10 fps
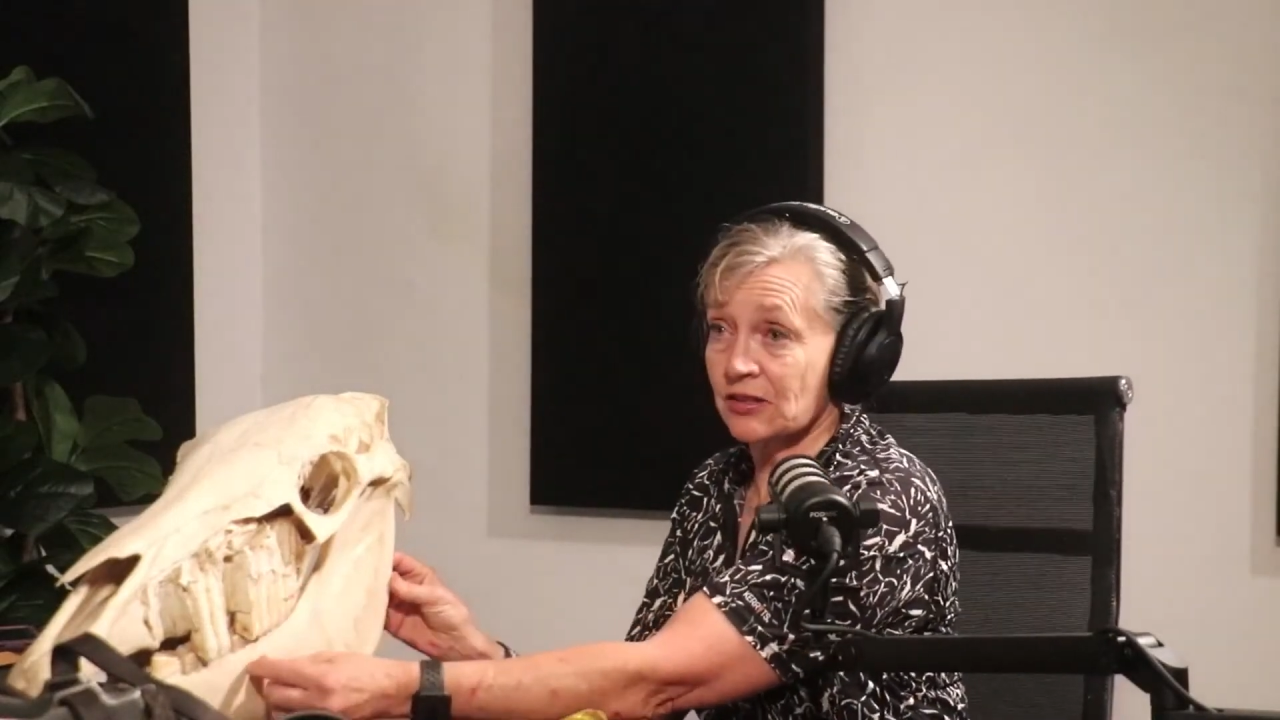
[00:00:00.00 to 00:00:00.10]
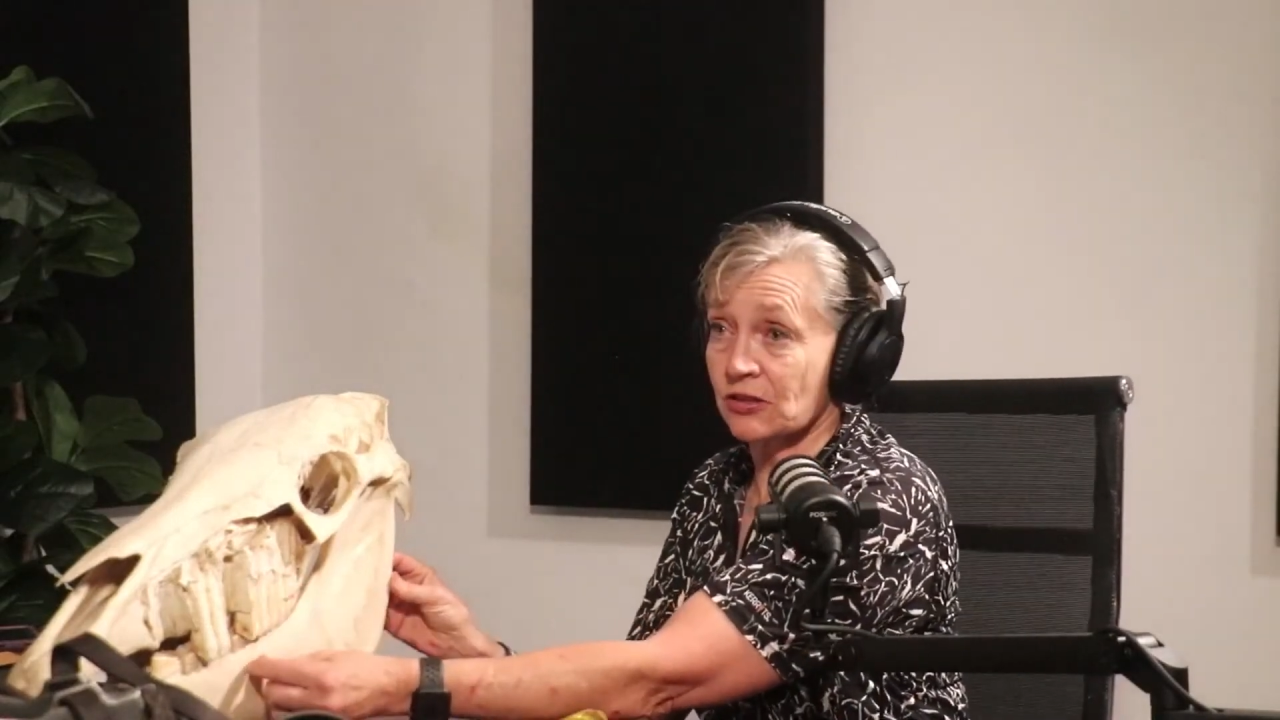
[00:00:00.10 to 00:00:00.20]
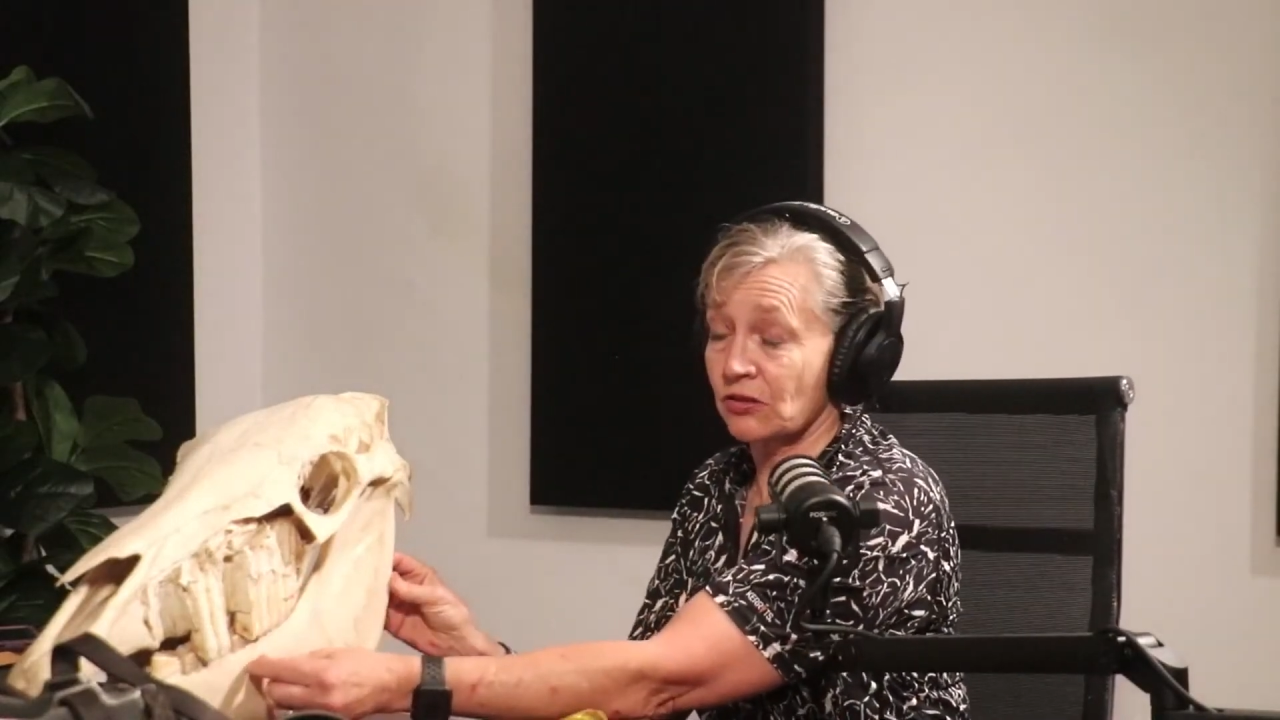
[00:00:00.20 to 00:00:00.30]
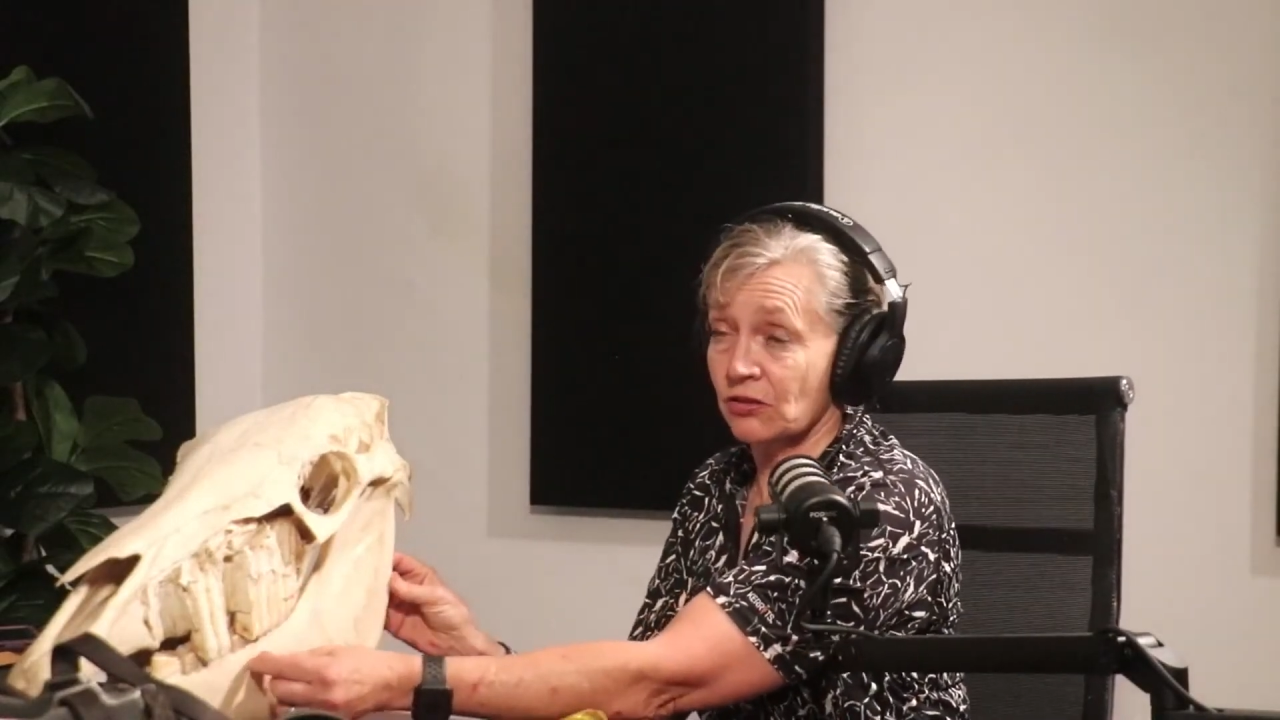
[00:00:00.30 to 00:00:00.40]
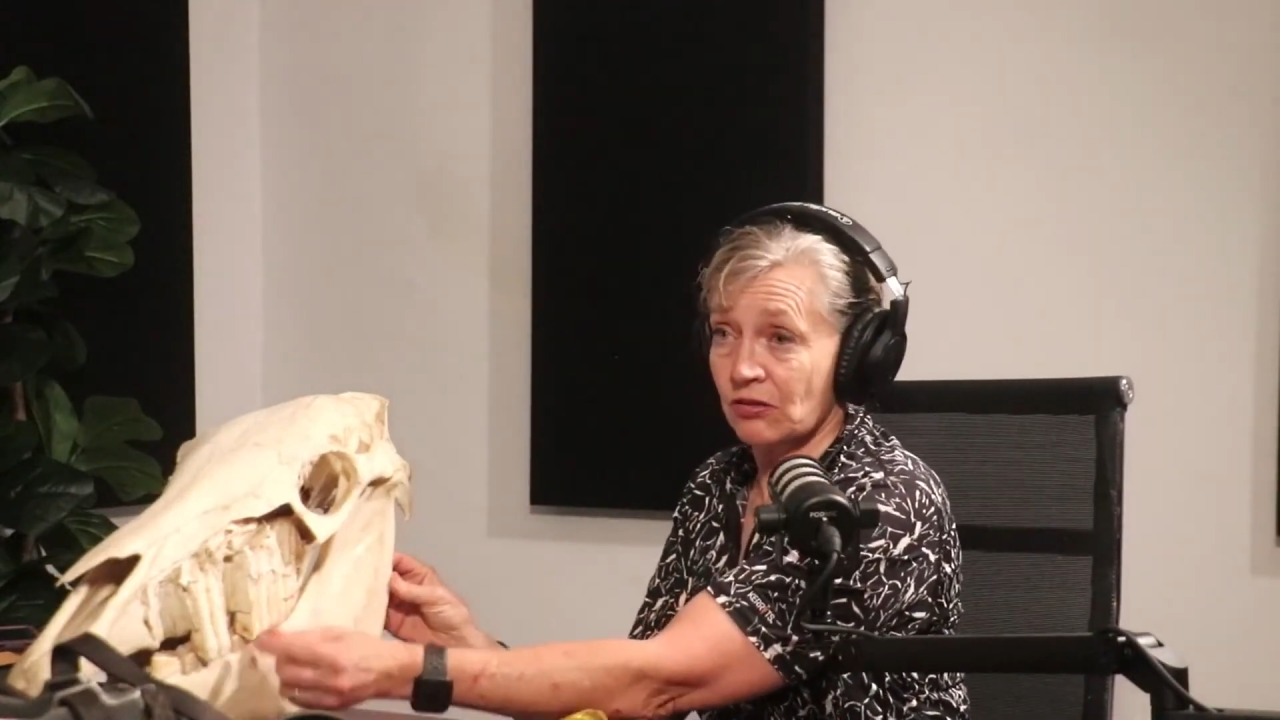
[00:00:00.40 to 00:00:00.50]

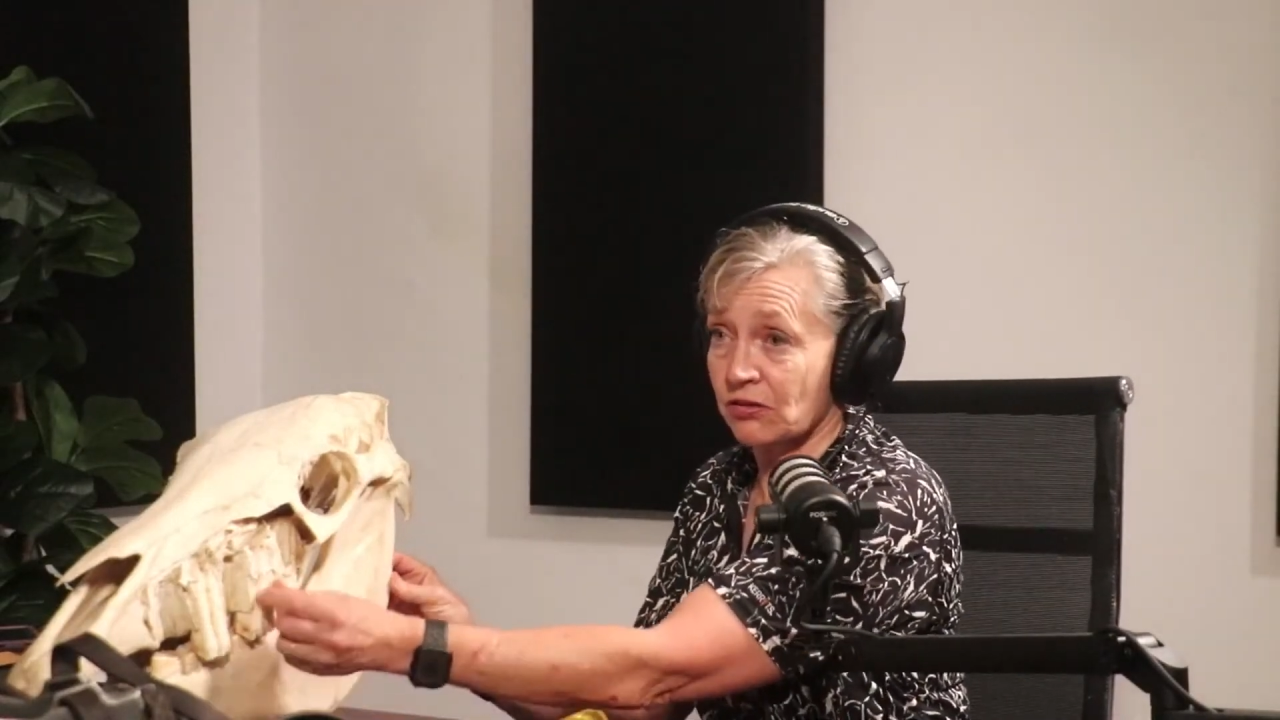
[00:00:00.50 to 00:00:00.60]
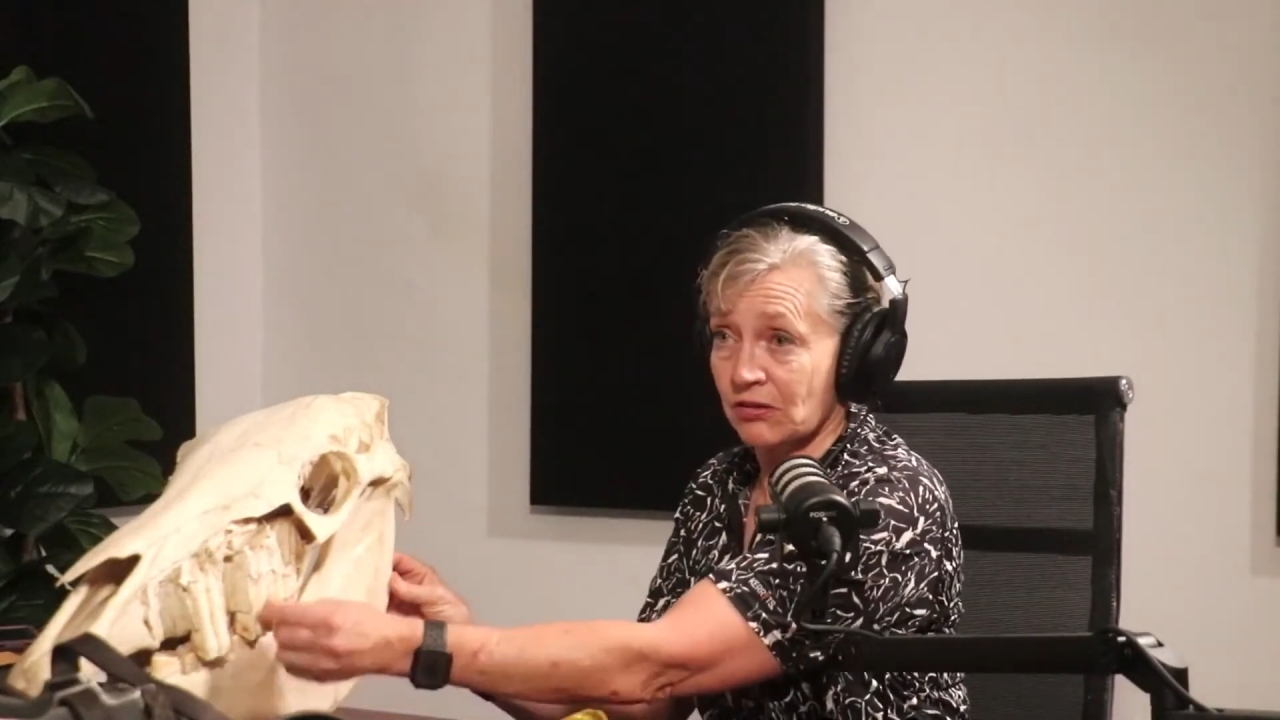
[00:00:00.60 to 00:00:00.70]
tooth